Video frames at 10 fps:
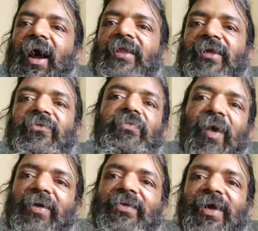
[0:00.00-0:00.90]
and this
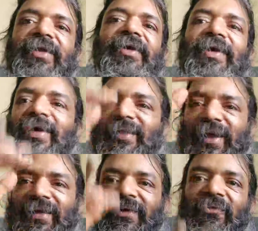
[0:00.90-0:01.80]
function,
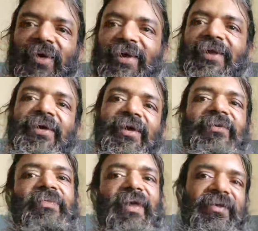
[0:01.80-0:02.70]
that is the
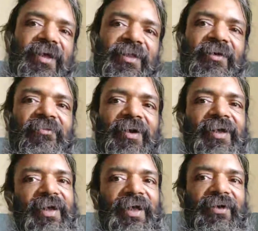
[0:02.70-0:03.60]
vertical, is nothing
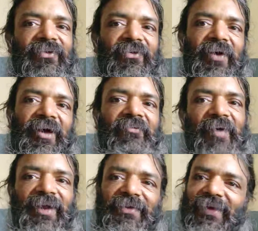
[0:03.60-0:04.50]
but a square
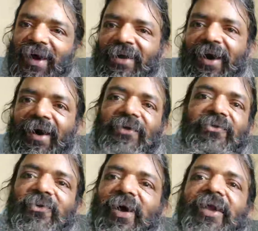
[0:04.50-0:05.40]
minus
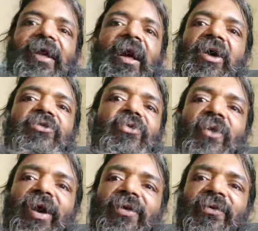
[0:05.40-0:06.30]
r square
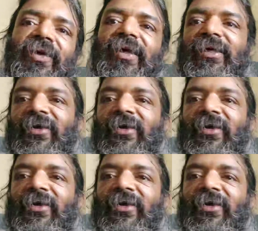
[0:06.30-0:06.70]
square root.